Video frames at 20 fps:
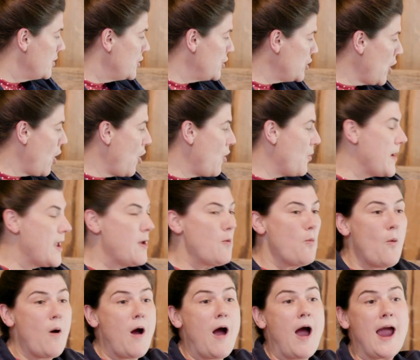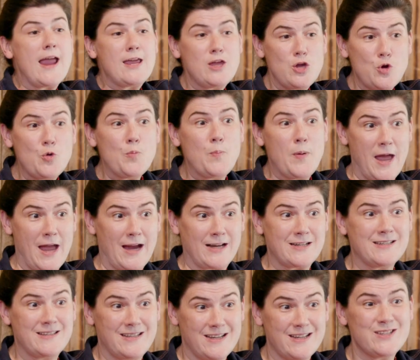show me why you
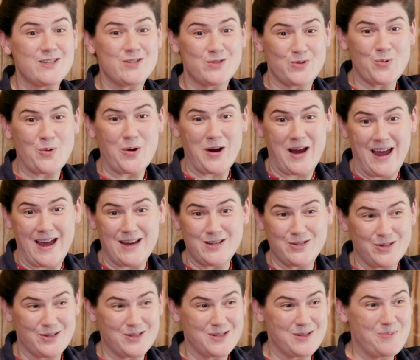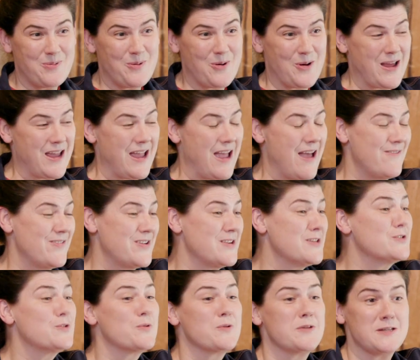picked this story as your supporting
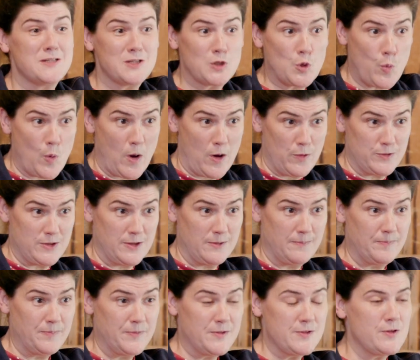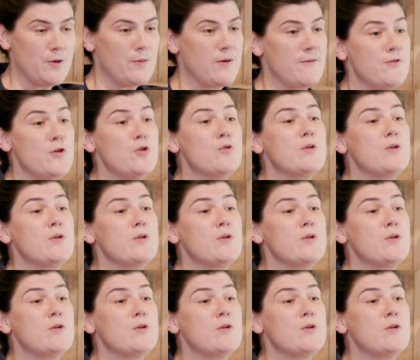evidence or this quote. So if